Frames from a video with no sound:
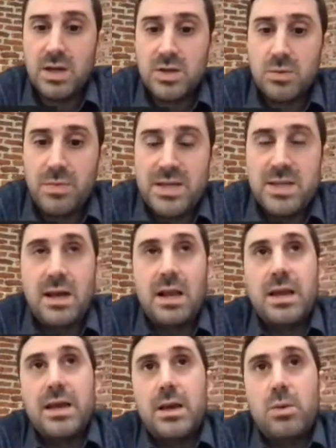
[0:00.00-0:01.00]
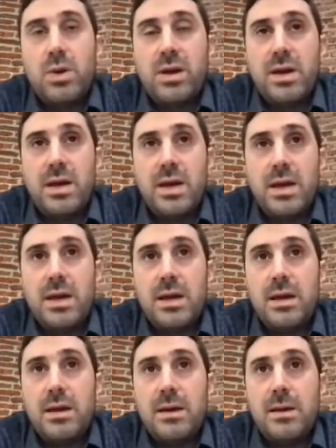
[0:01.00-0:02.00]
So So basically,
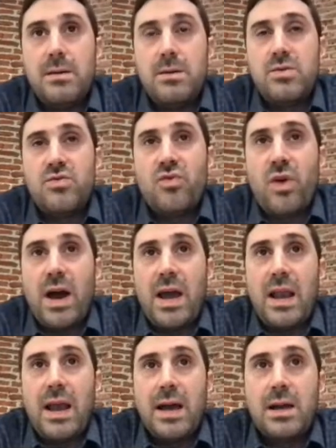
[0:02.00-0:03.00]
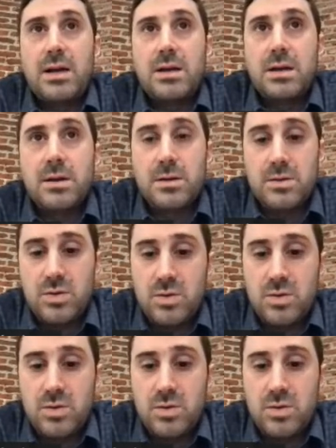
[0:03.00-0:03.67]
we try like to